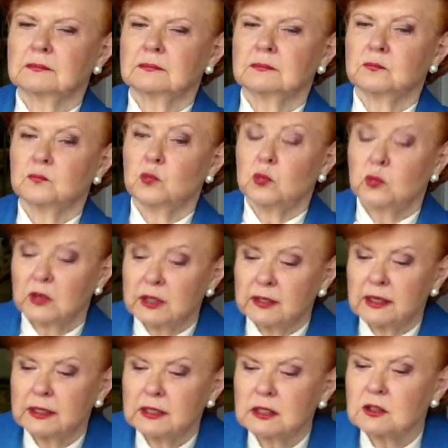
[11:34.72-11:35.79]
We
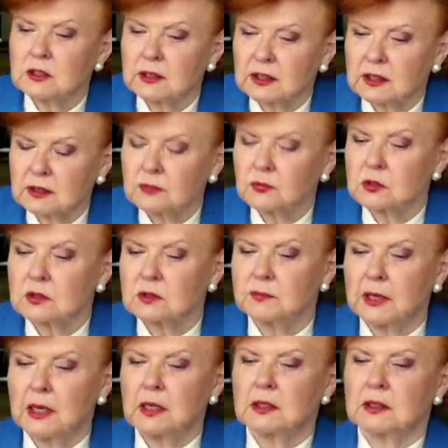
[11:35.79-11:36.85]
really did think it was
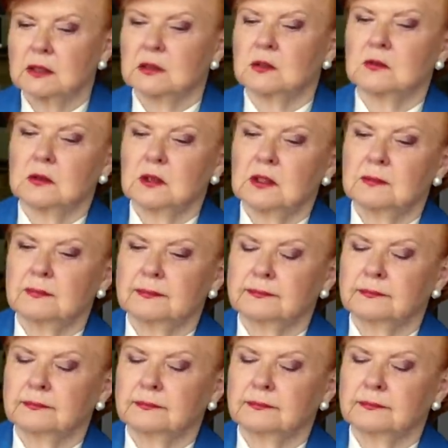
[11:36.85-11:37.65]
behind us, you see,